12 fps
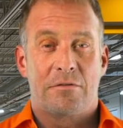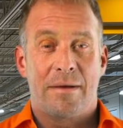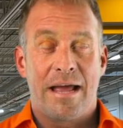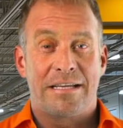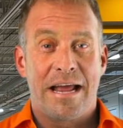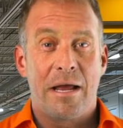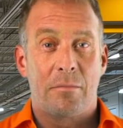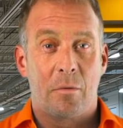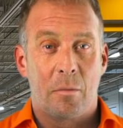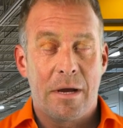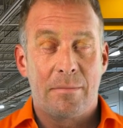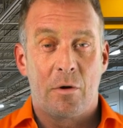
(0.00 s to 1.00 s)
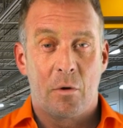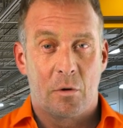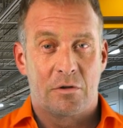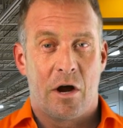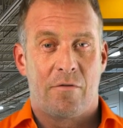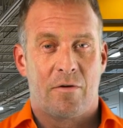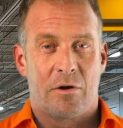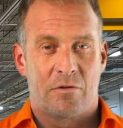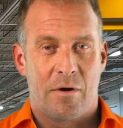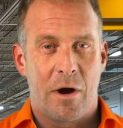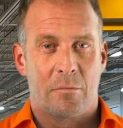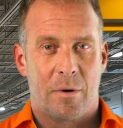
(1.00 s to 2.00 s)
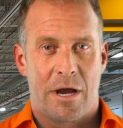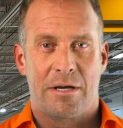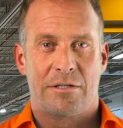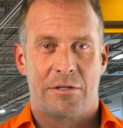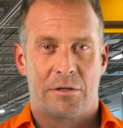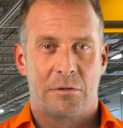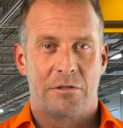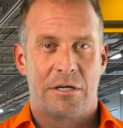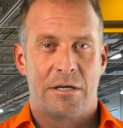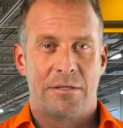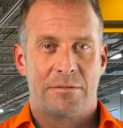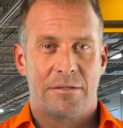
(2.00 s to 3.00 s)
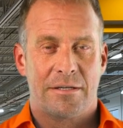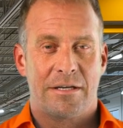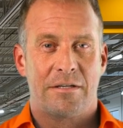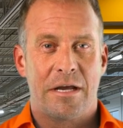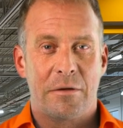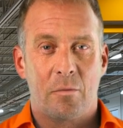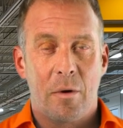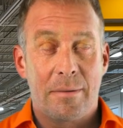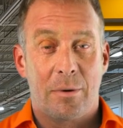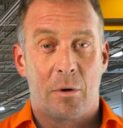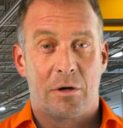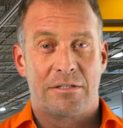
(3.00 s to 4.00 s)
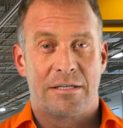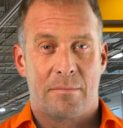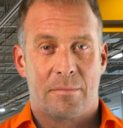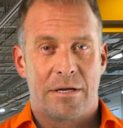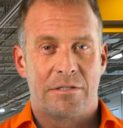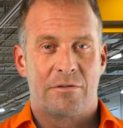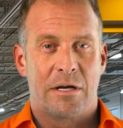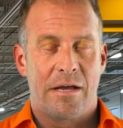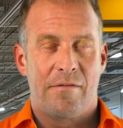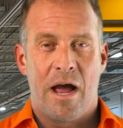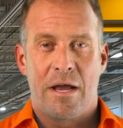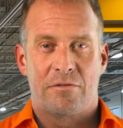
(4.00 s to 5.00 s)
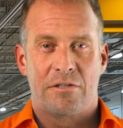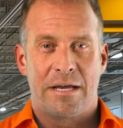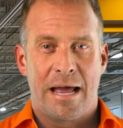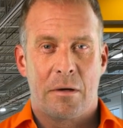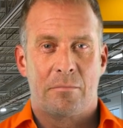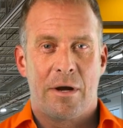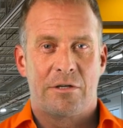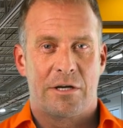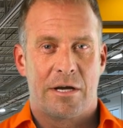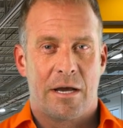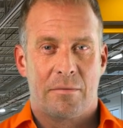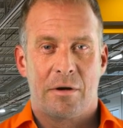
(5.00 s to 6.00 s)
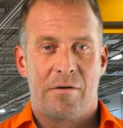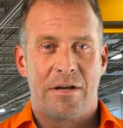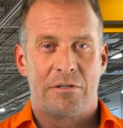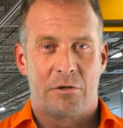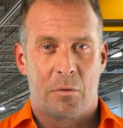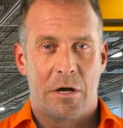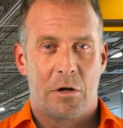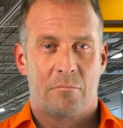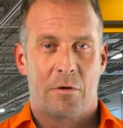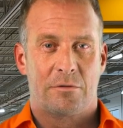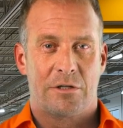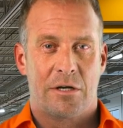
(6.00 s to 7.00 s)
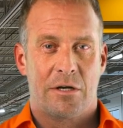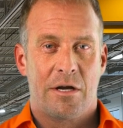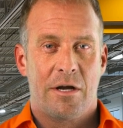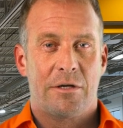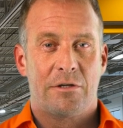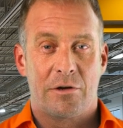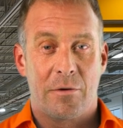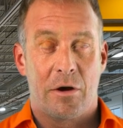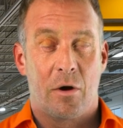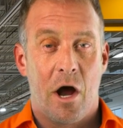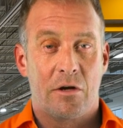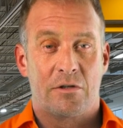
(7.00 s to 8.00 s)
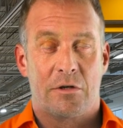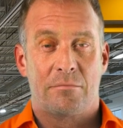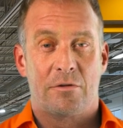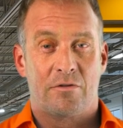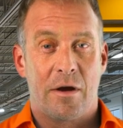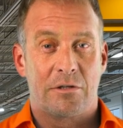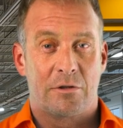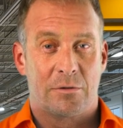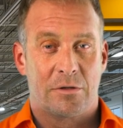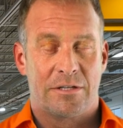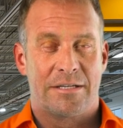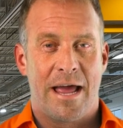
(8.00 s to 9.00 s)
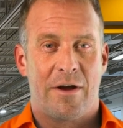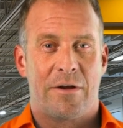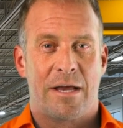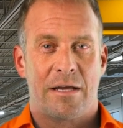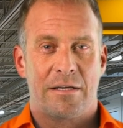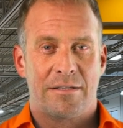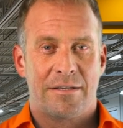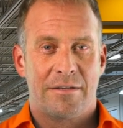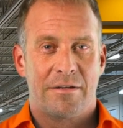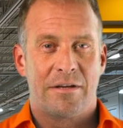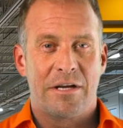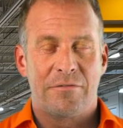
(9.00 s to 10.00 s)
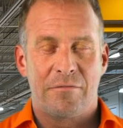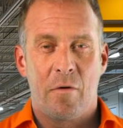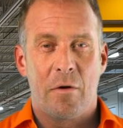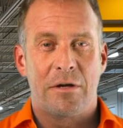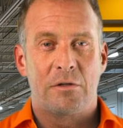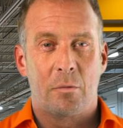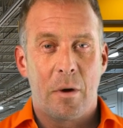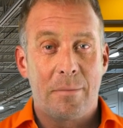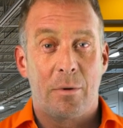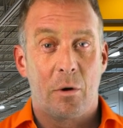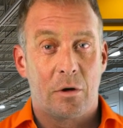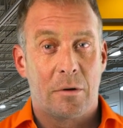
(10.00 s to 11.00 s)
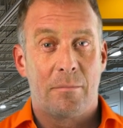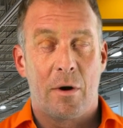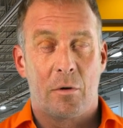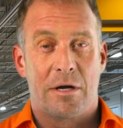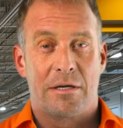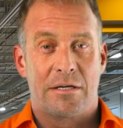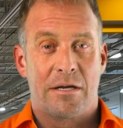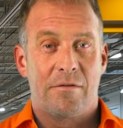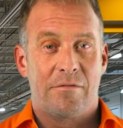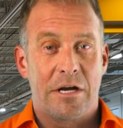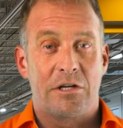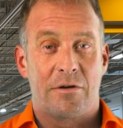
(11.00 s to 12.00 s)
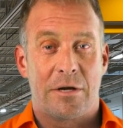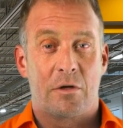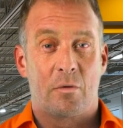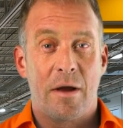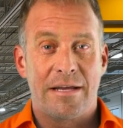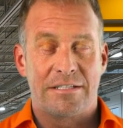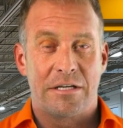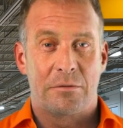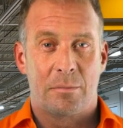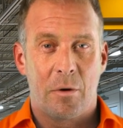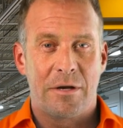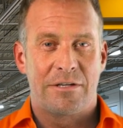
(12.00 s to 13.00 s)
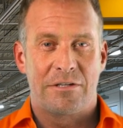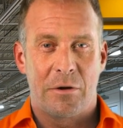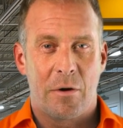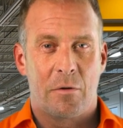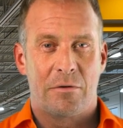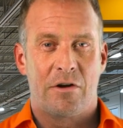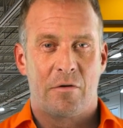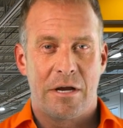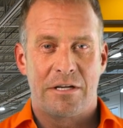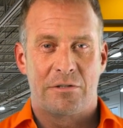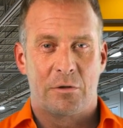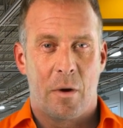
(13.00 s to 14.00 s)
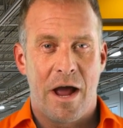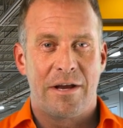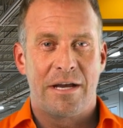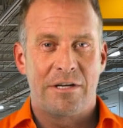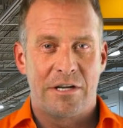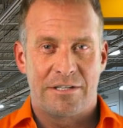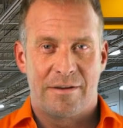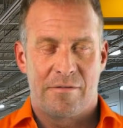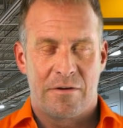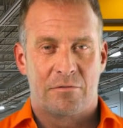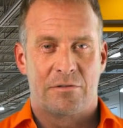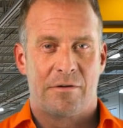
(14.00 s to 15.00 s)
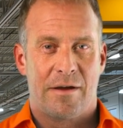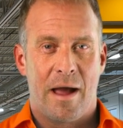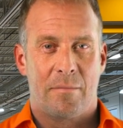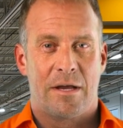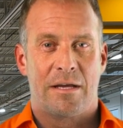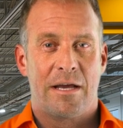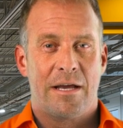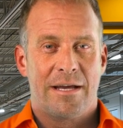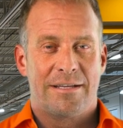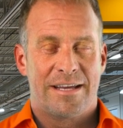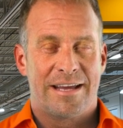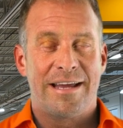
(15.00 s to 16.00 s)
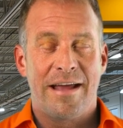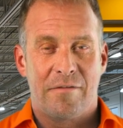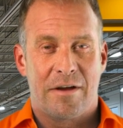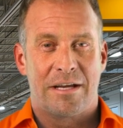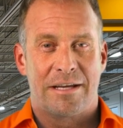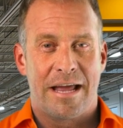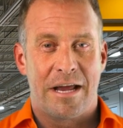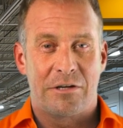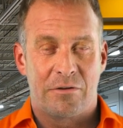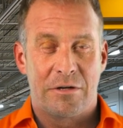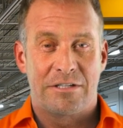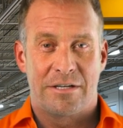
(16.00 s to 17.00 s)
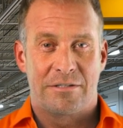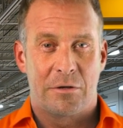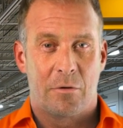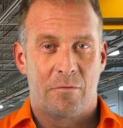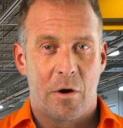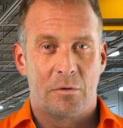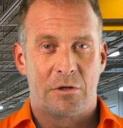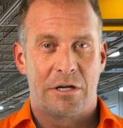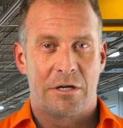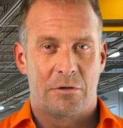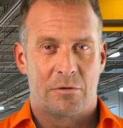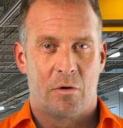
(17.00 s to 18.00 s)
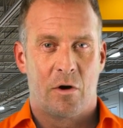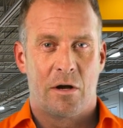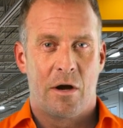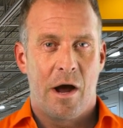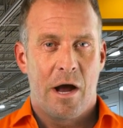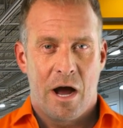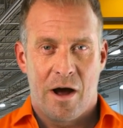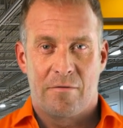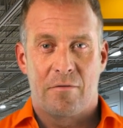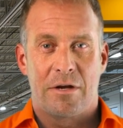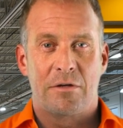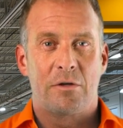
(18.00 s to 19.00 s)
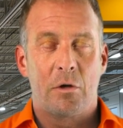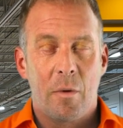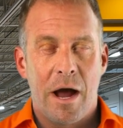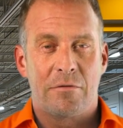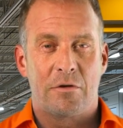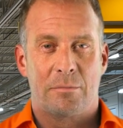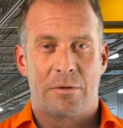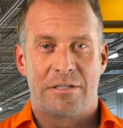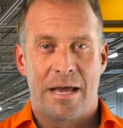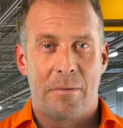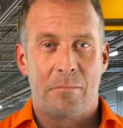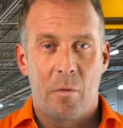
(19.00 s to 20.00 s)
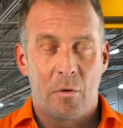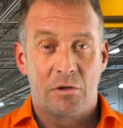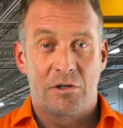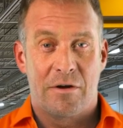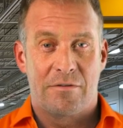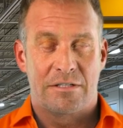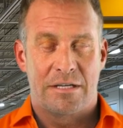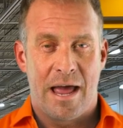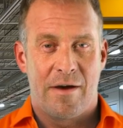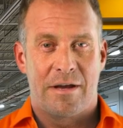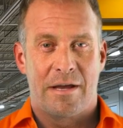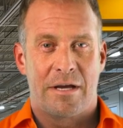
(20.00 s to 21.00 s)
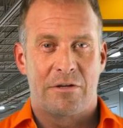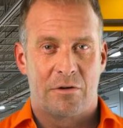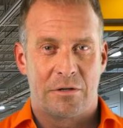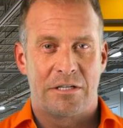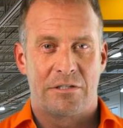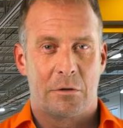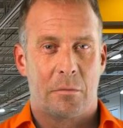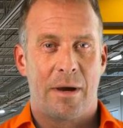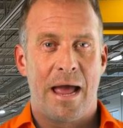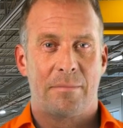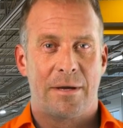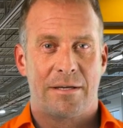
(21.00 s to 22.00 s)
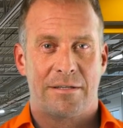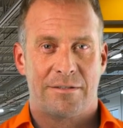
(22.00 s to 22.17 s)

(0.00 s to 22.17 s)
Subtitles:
maintainable weep holes offer a groundbreaking solution. These weep hole assemblies relieve hydrostatic pressure and prevent soil erosion, ensuring long-term structural integrity. This 4-inch weep hole component, featuring 26.03 square inches of filter fabric, significantly increases erosion control, offering 200% more surface area than traditional piping.